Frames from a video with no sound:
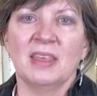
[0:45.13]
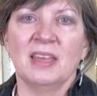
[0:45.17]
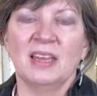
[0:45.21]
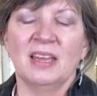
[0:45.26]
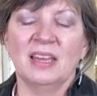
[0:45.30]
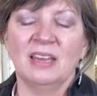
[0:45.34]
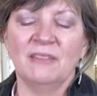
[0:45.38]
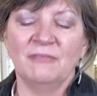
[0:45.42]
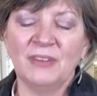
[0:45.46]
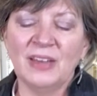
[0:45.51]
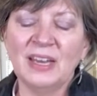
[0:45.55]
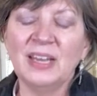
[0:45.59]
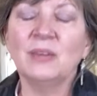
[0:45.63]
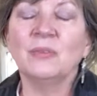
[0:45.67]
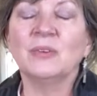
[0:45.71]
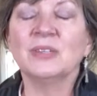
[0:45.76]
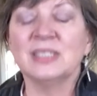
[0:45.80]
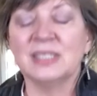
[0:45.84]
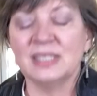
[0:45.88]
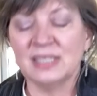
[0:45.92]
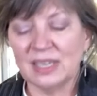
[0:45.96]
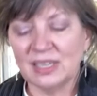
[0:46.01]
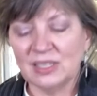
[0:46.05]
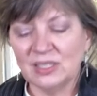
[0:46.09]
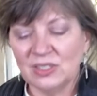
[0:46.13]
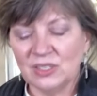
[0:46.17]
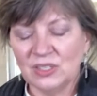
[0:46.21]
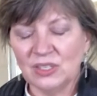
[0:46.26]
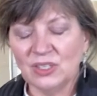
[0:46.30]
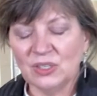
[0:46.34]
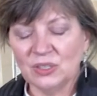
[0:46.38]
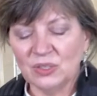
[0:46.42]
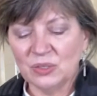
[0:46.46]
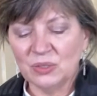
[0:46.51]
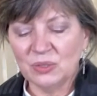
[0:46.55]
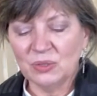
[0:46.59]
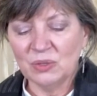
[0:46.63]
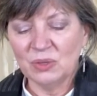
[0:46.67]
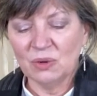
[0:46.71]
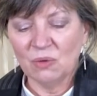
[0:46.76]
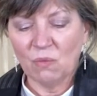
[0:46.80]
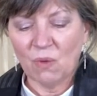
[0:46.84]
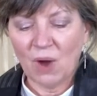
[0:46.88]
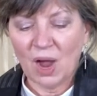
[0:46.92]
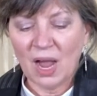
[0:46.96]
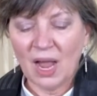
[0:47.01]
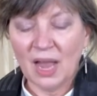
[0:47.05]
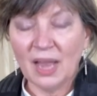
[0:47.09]
If anyone says to you,
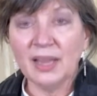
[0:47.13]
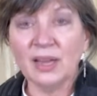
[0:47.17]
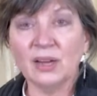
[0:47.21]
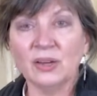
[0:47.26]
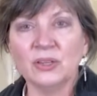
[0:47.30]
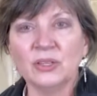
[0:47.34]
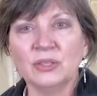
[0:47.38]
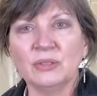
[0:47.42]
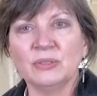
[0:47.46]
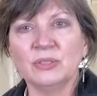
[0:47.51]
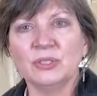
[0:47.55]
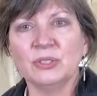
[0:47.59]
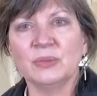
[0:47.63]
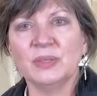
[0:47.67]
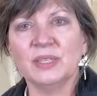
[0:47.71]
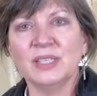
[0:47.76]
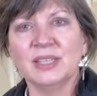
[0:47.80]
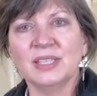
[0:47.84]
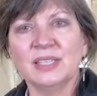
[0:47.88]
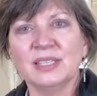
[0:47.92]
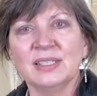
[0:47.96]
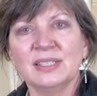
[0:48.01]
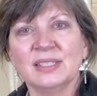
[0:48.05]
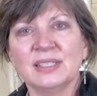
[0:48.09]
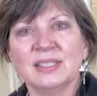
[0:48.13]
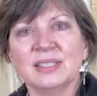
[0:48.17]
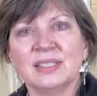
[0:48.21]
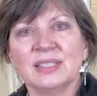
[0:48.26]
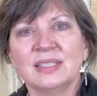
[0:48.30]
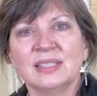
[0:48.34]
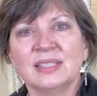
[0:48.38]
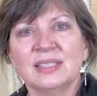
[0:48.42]
'Why are you doing this?'